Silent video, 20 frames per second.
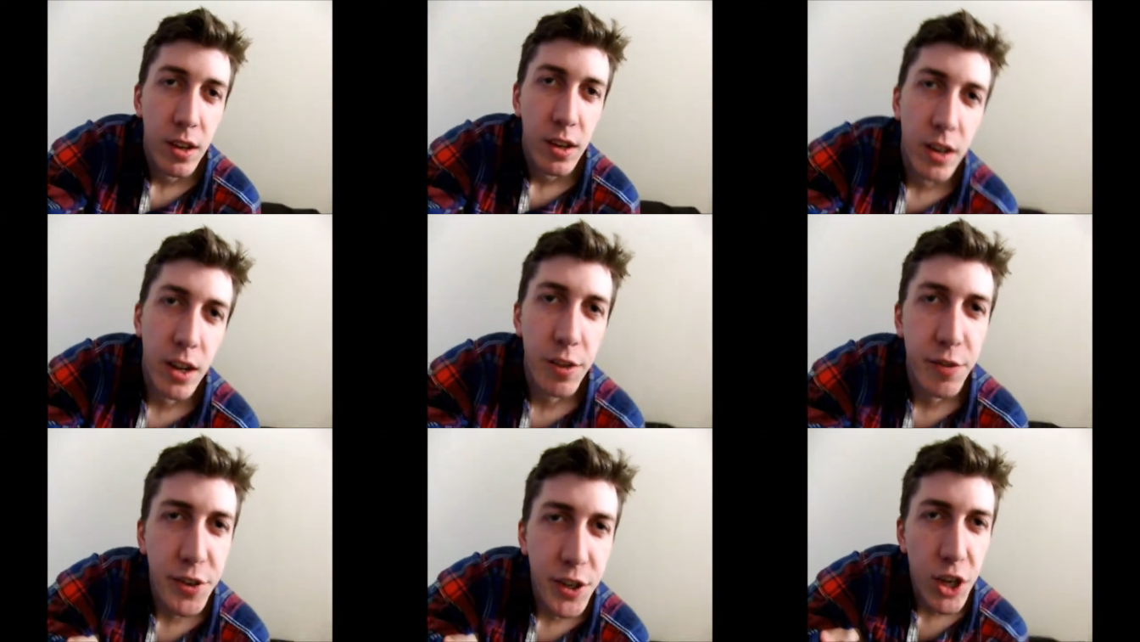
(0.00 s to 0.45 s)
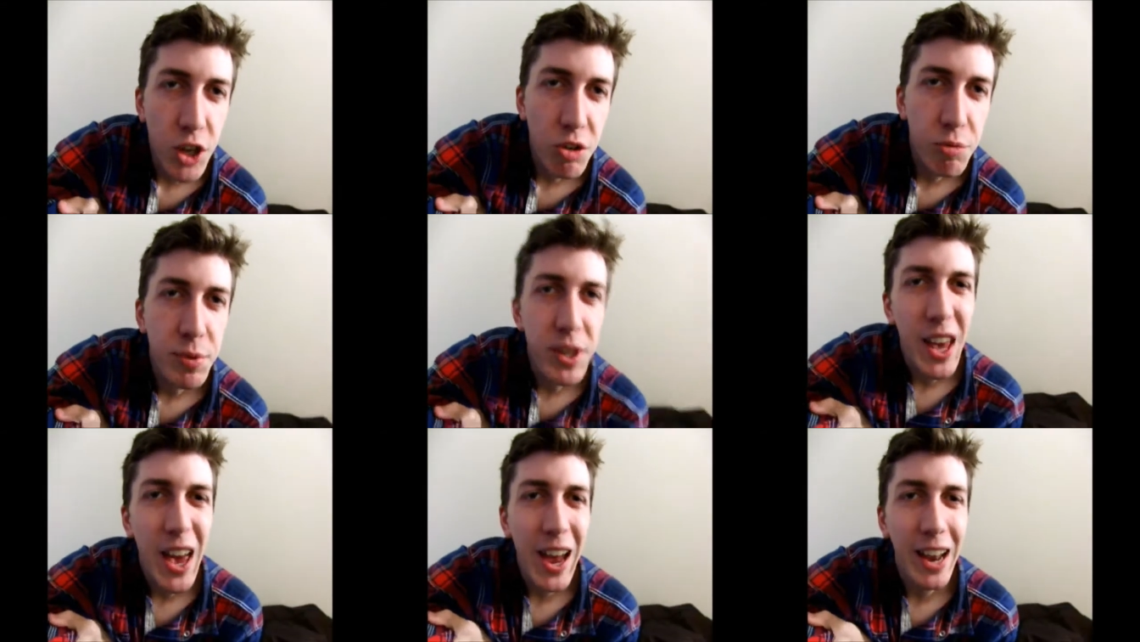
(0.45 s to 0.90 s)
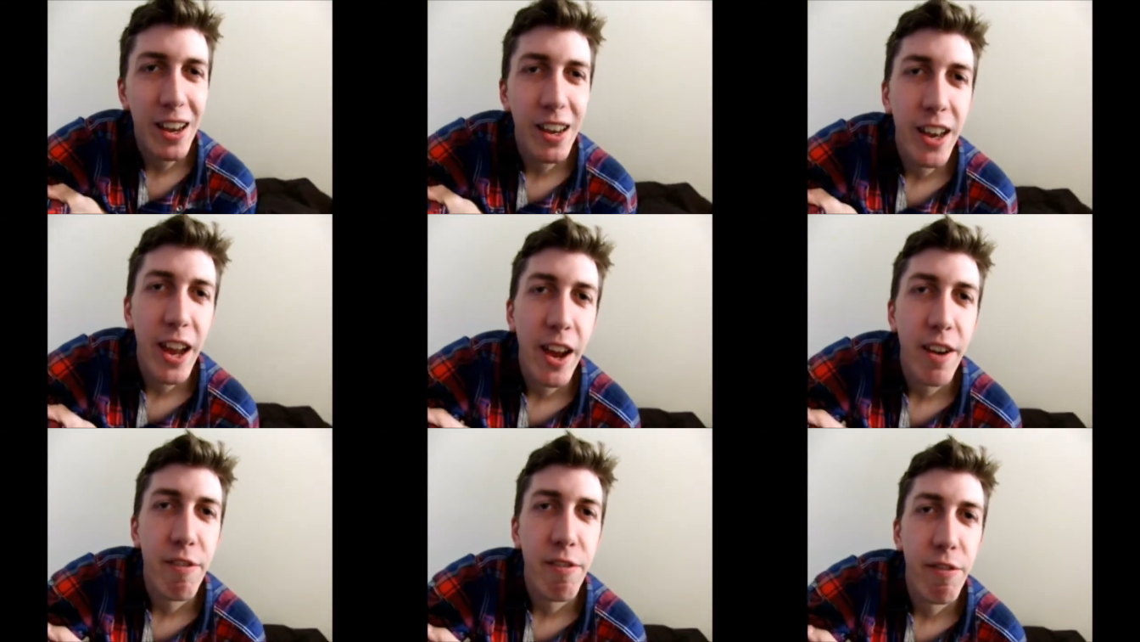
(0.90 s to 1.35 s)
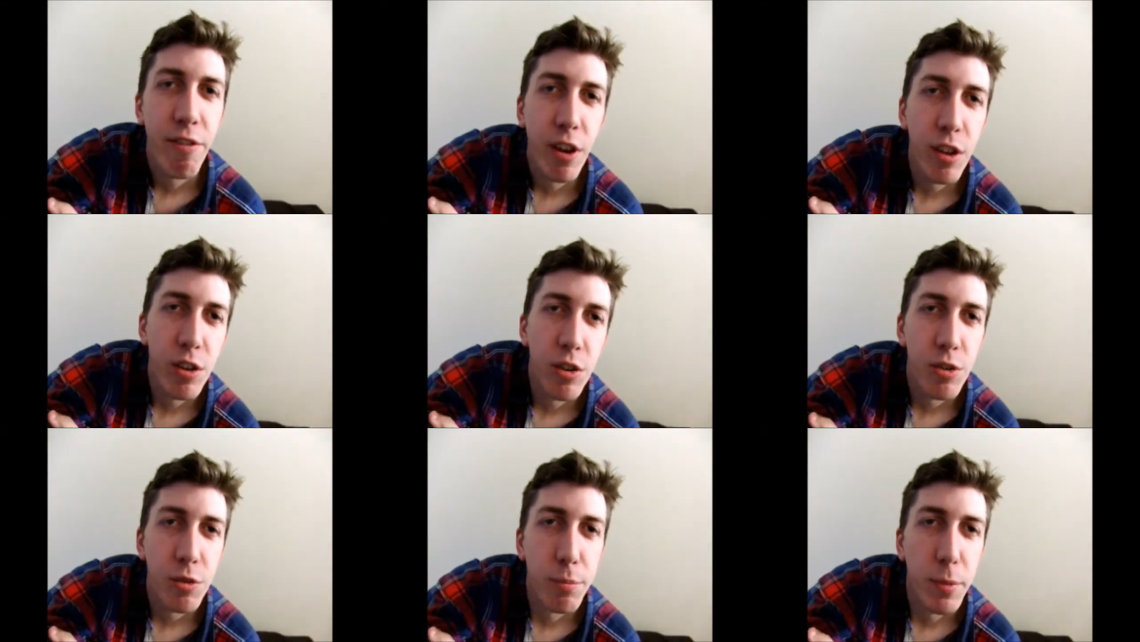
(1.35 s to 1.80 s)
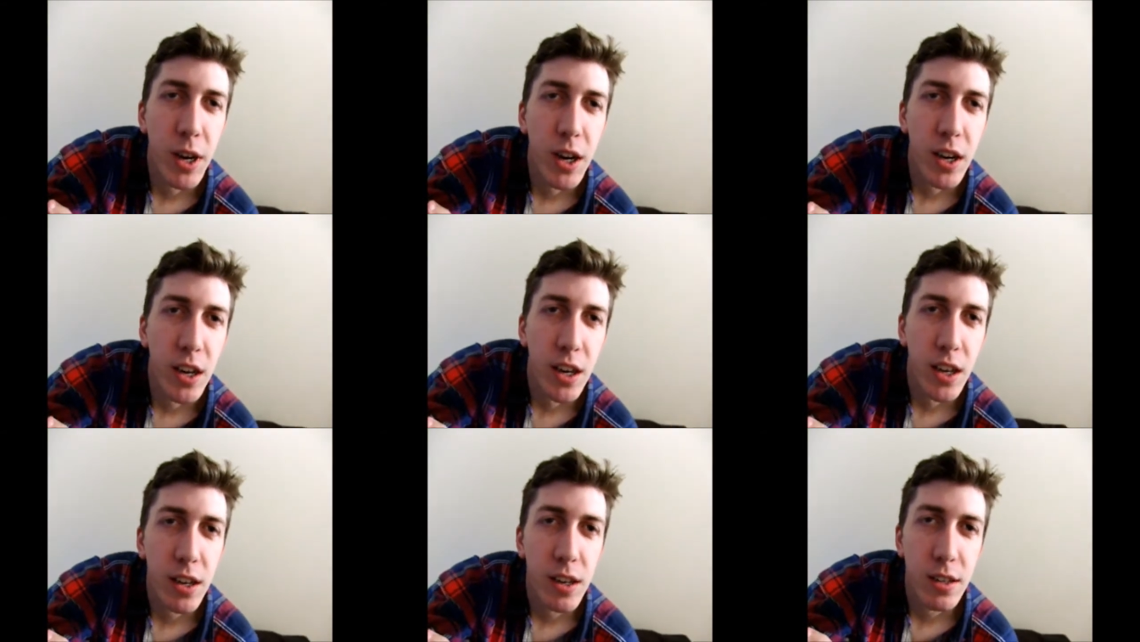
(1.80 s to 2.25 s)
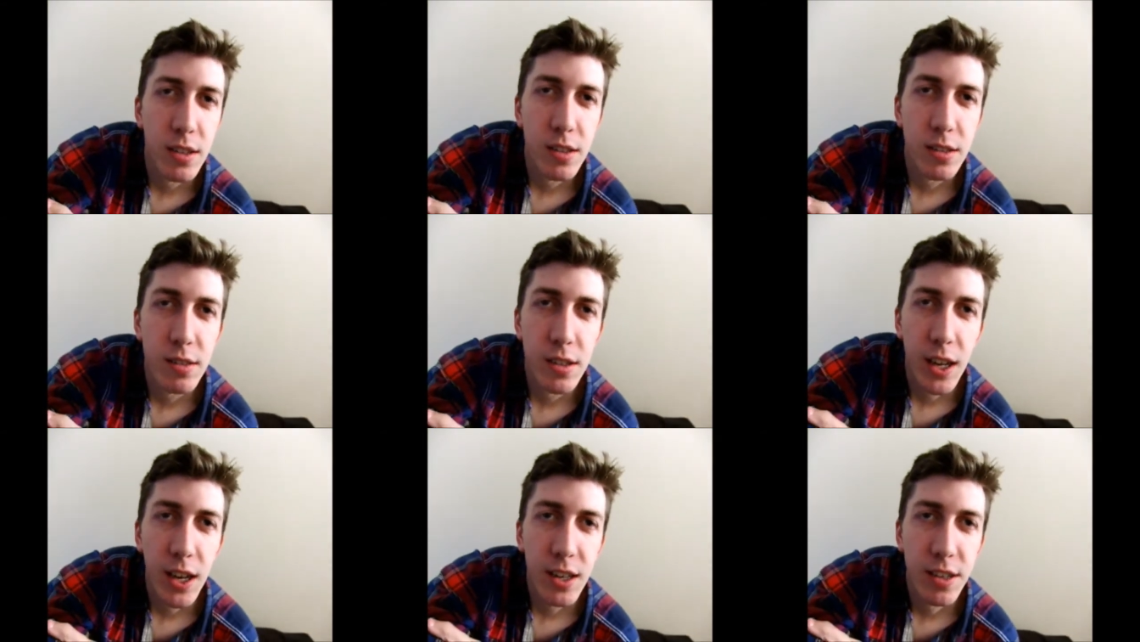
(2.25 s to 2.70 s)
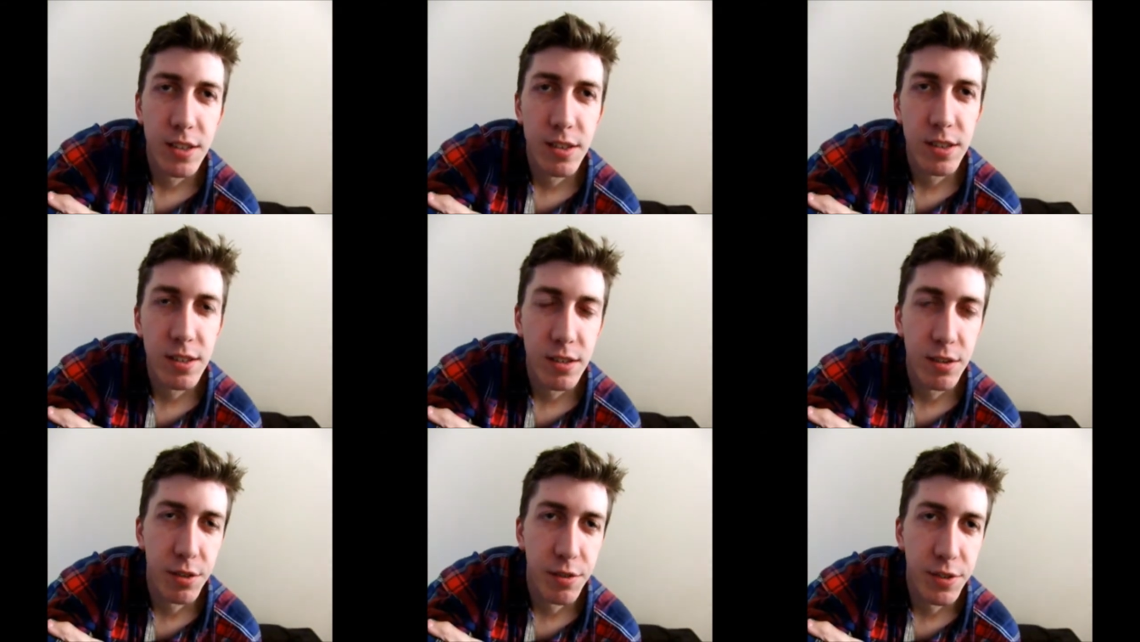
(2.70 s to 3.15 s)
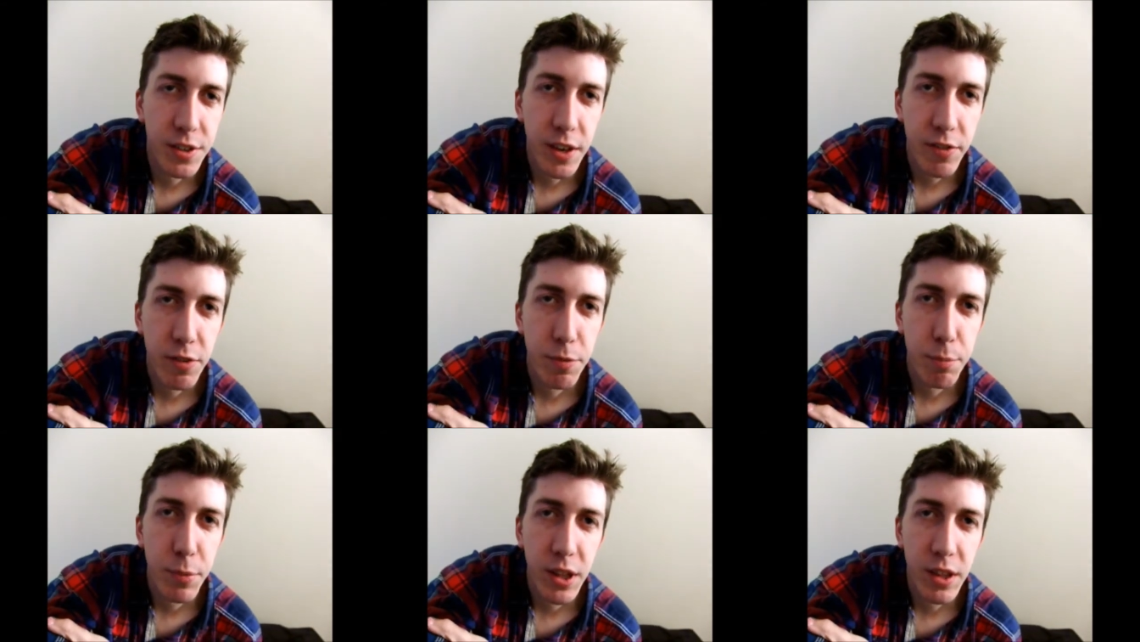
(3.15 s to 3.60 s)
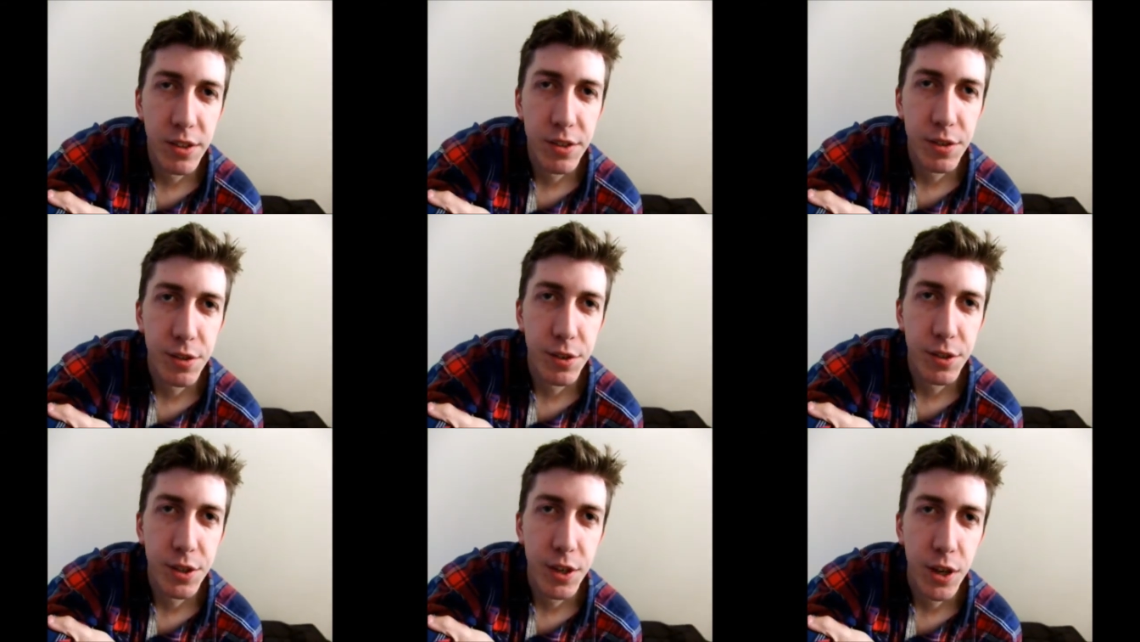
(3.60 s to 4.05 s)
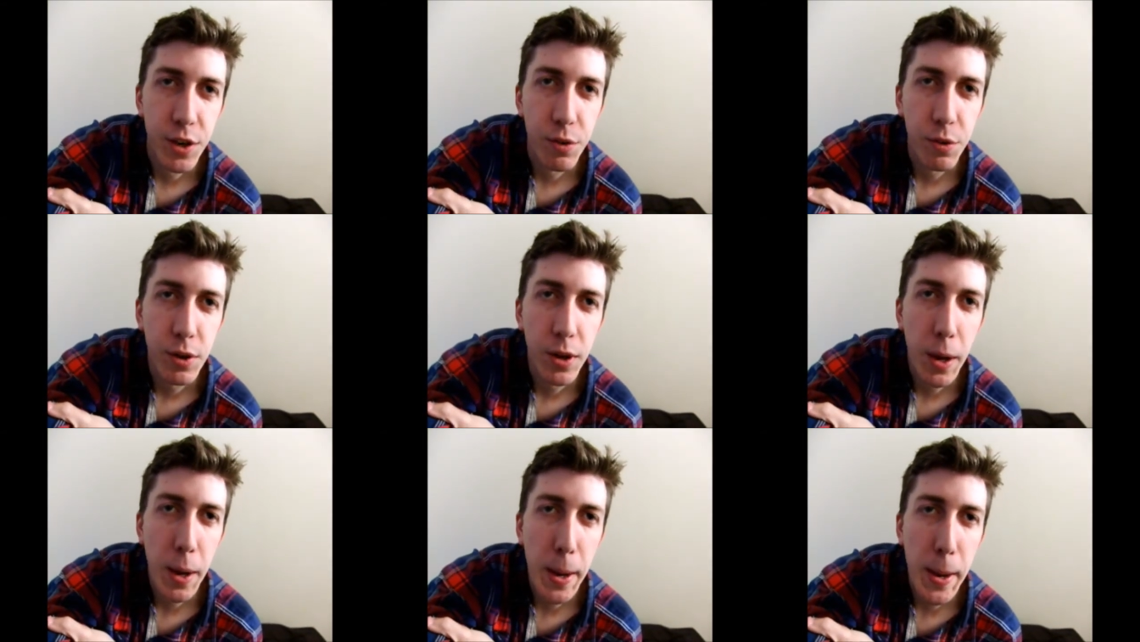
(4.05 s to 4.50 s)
Now, if you know me and have followed my last sort of 7 months or so,